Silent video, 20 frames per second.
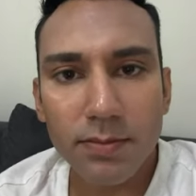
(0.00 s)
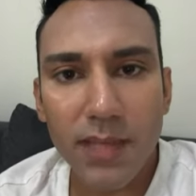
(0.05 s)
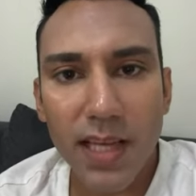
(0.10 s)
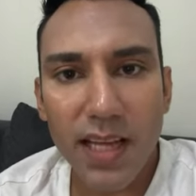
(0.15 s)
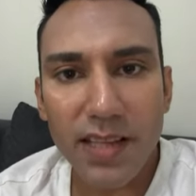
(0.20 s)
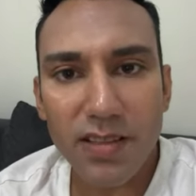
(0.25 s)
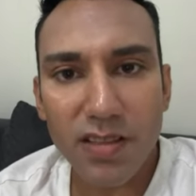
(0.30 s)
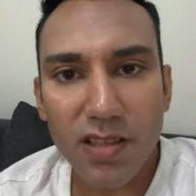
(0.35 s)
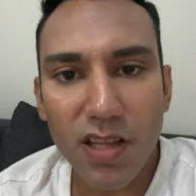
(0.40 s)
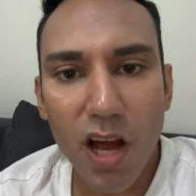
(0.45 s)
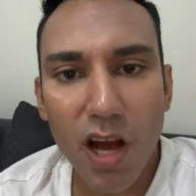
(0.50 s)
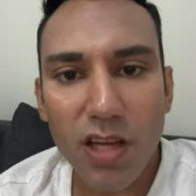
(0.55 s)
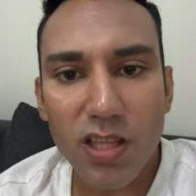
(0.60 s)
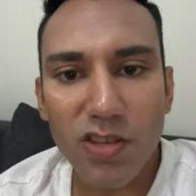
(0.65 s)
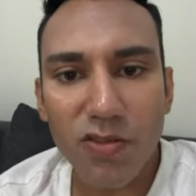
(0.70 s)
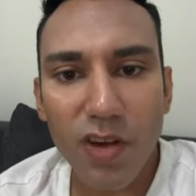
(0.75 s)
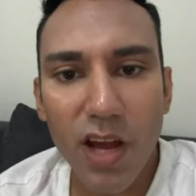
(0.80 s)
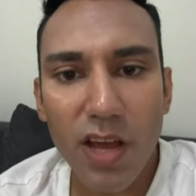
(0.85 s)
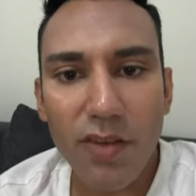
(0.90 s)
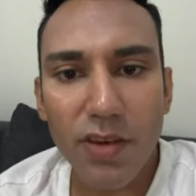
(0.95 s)
It's
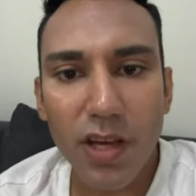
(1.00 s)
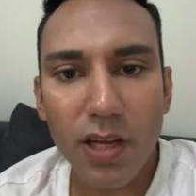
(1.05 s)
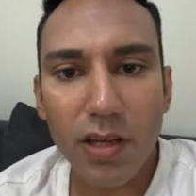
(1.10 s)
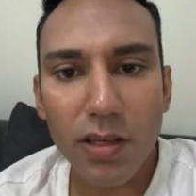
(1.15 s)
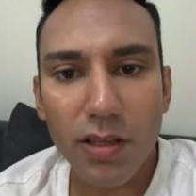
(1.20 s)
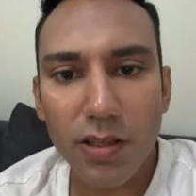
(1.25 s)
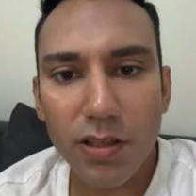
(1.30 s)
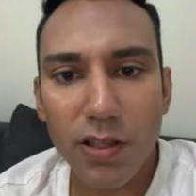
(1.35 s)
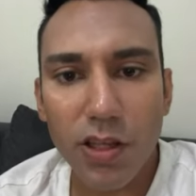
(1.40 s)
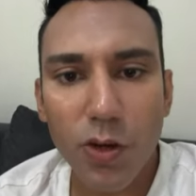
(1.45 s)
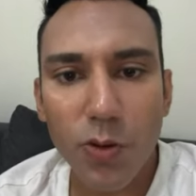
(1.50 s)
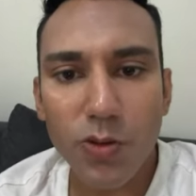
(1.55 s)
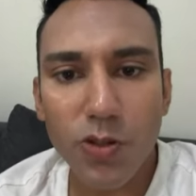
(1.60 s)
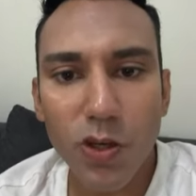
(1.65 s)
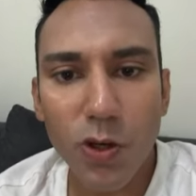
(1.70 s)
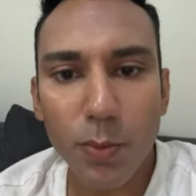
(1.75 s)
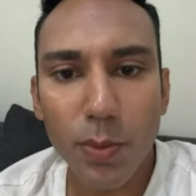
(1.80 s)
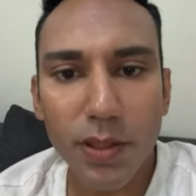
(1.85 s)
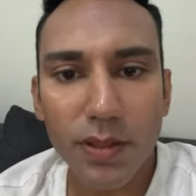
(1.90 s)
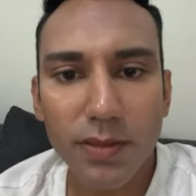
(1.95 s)
narcsurvivor
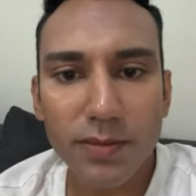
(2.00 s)
YouTube.